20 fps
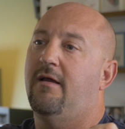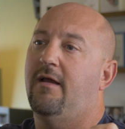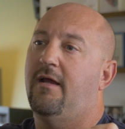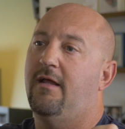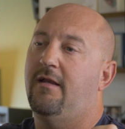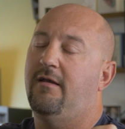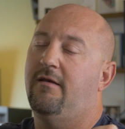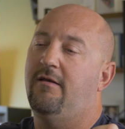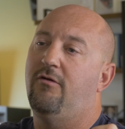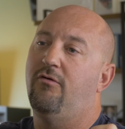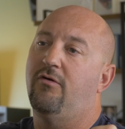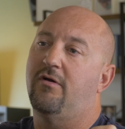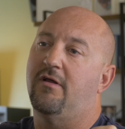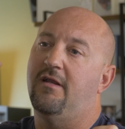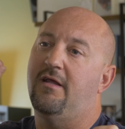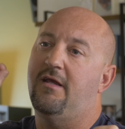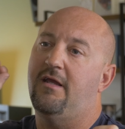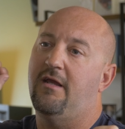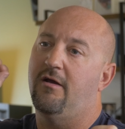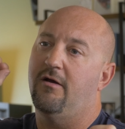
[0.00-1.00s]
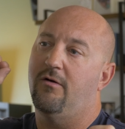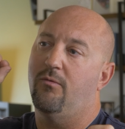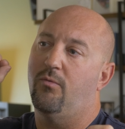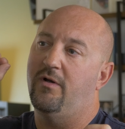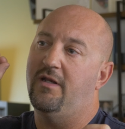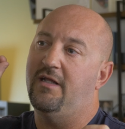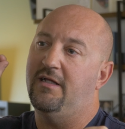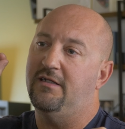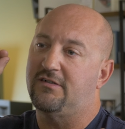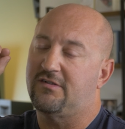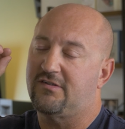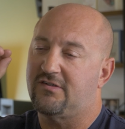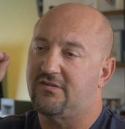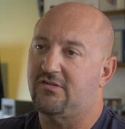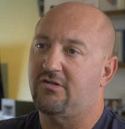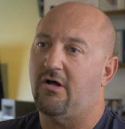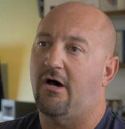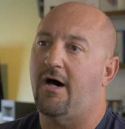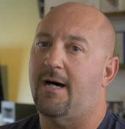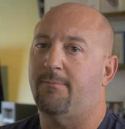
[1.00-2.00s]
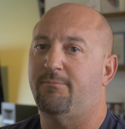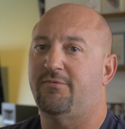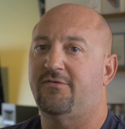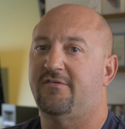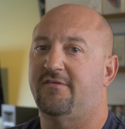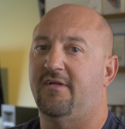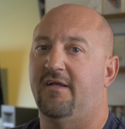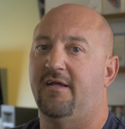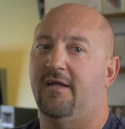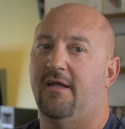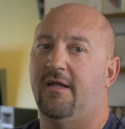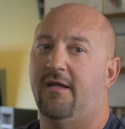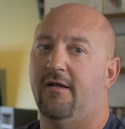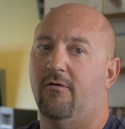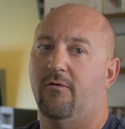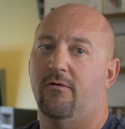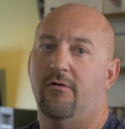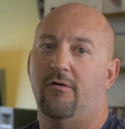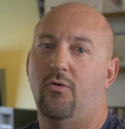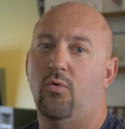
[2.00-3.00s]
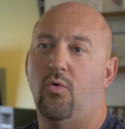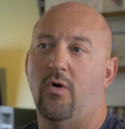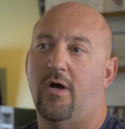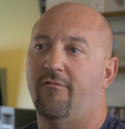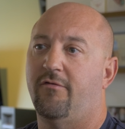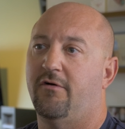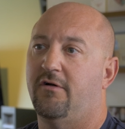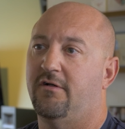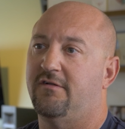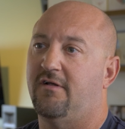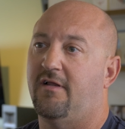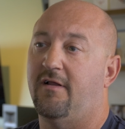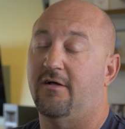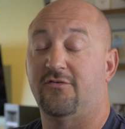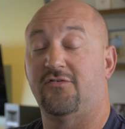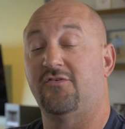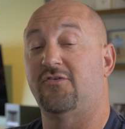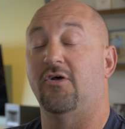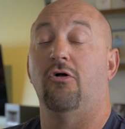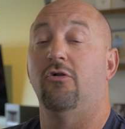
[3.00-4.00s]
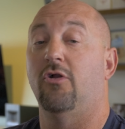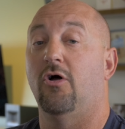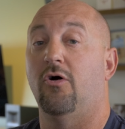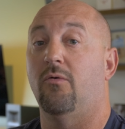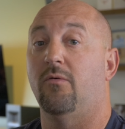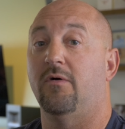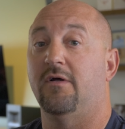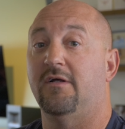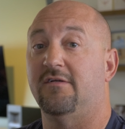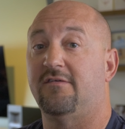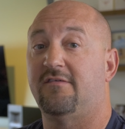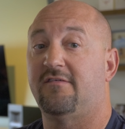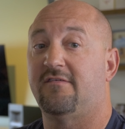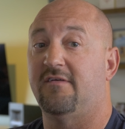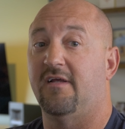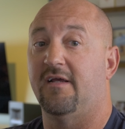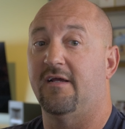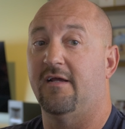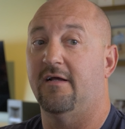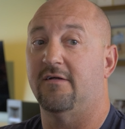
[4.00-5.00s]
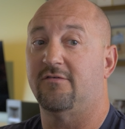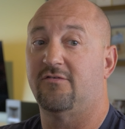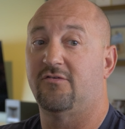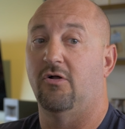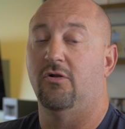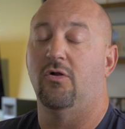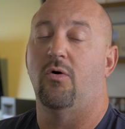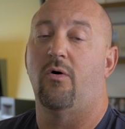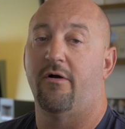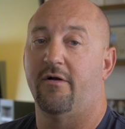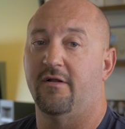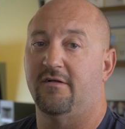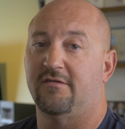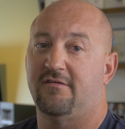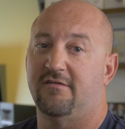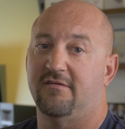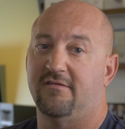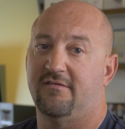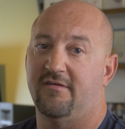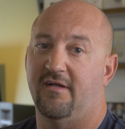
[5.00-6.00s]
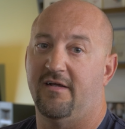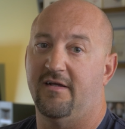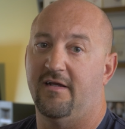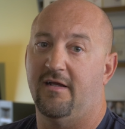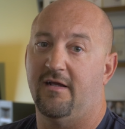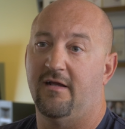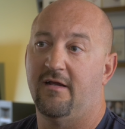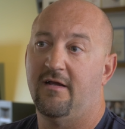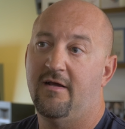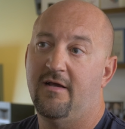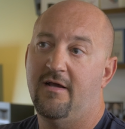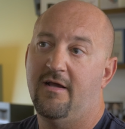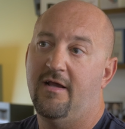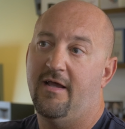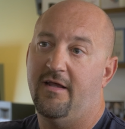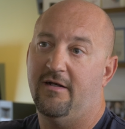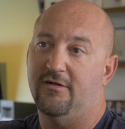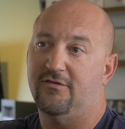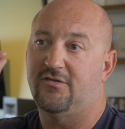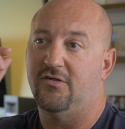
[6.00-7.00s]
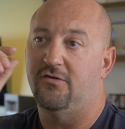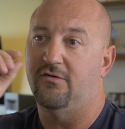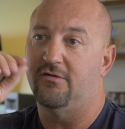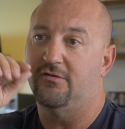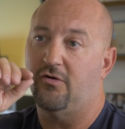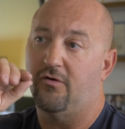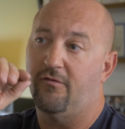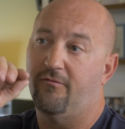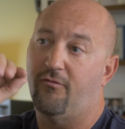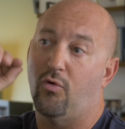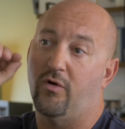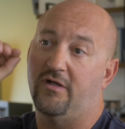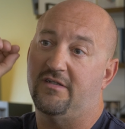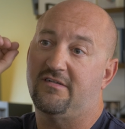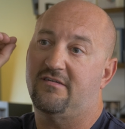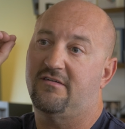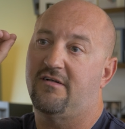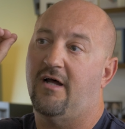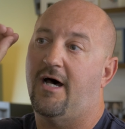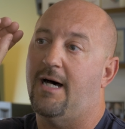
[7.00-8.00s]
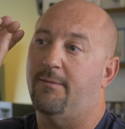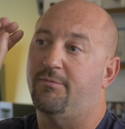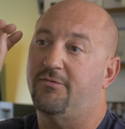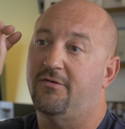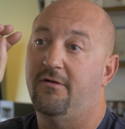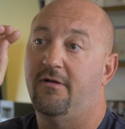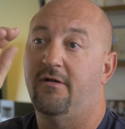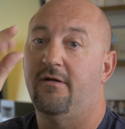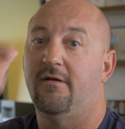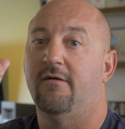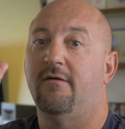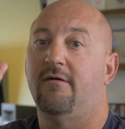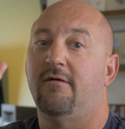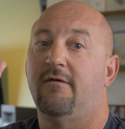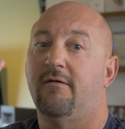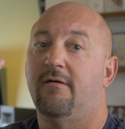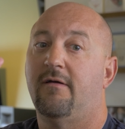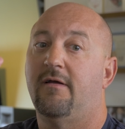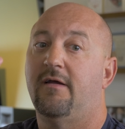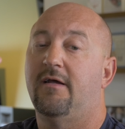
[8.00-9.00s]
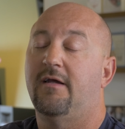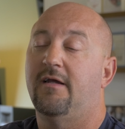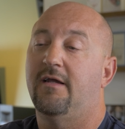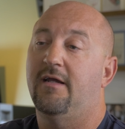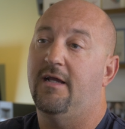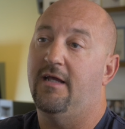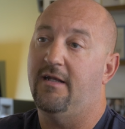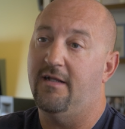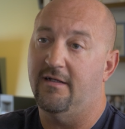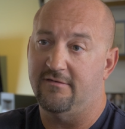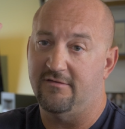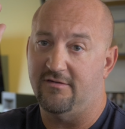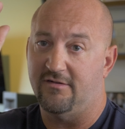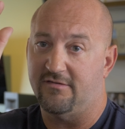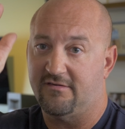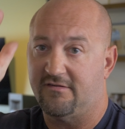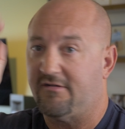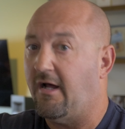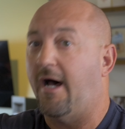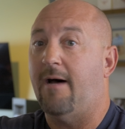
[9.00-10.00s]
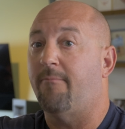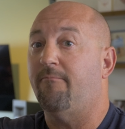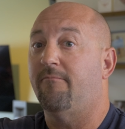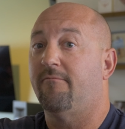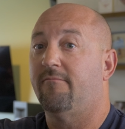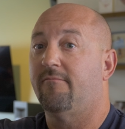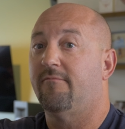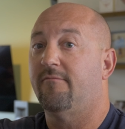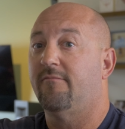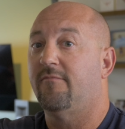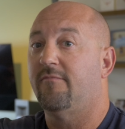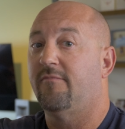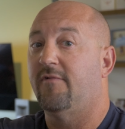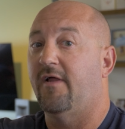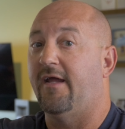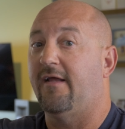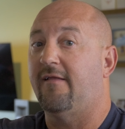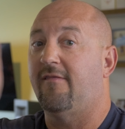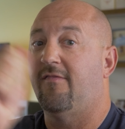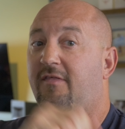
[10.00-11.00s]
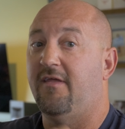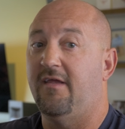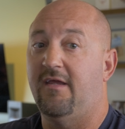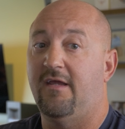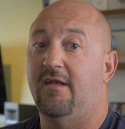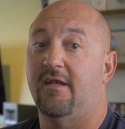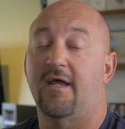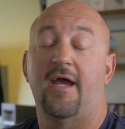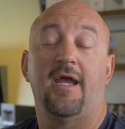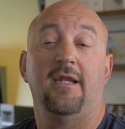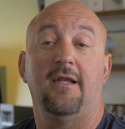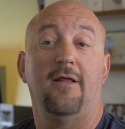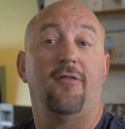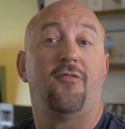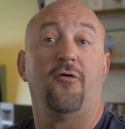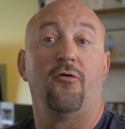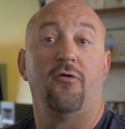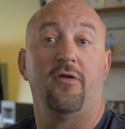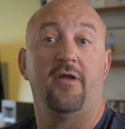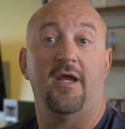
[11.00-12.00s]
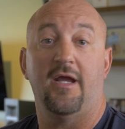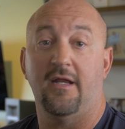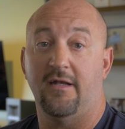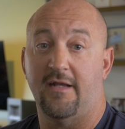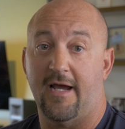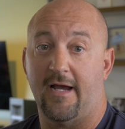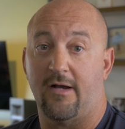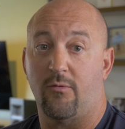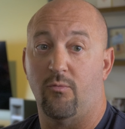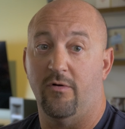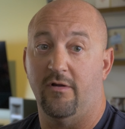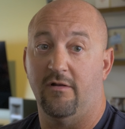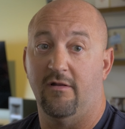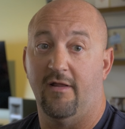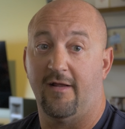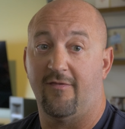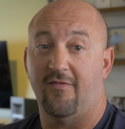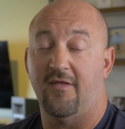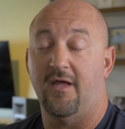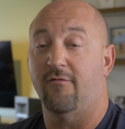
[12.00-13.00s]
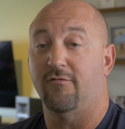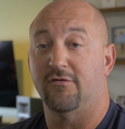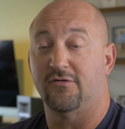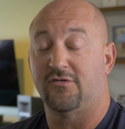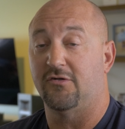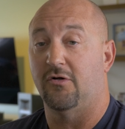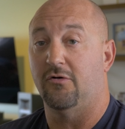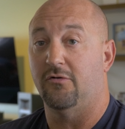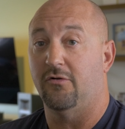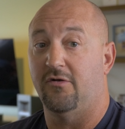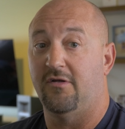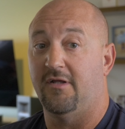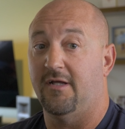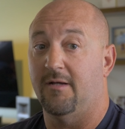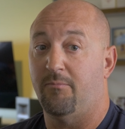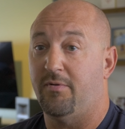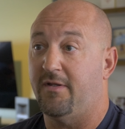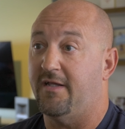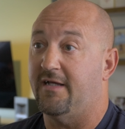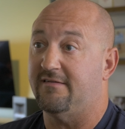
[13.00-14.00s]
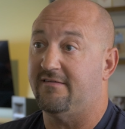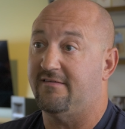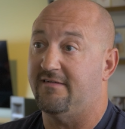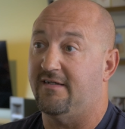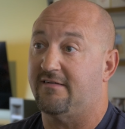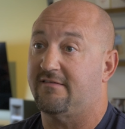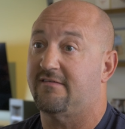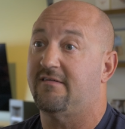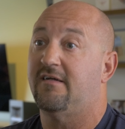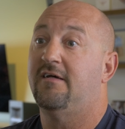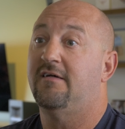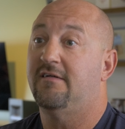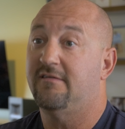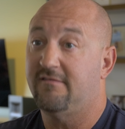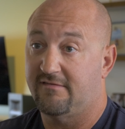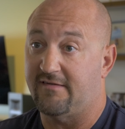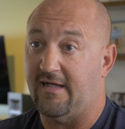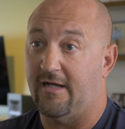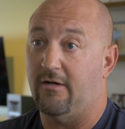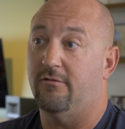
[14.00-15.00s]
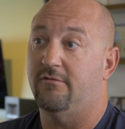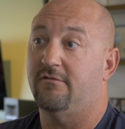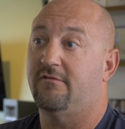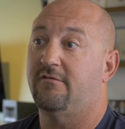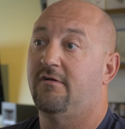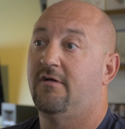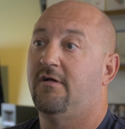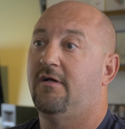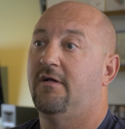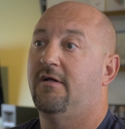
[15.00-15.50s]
And you can hear when he stops singing, or whoever a solo is singing, a solo artist is singing, and as soon as her voice stops, it doesn't just stop like the 9038 DAC would, like the Eversolo DMP A6 sounds.